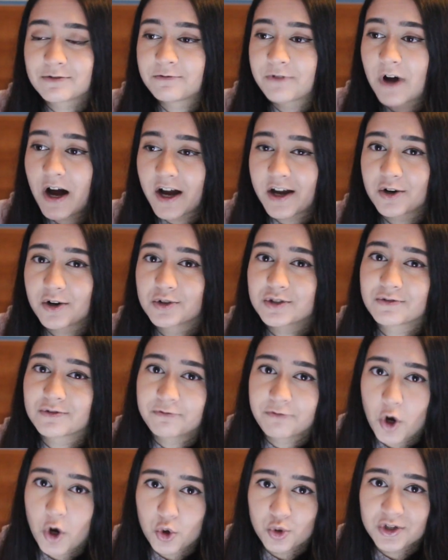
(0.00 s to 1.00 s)
files,
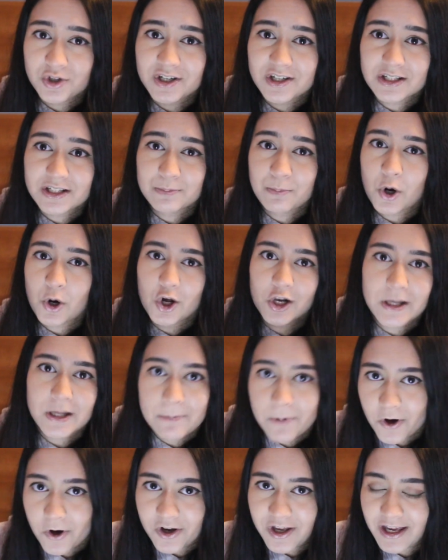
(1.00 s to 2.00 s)
folders, Polly
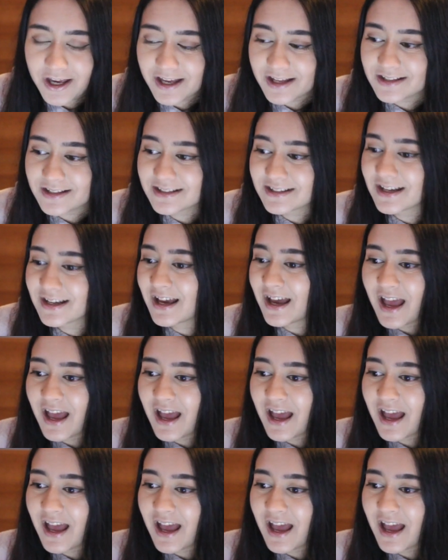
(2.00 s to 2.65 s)
Pockets,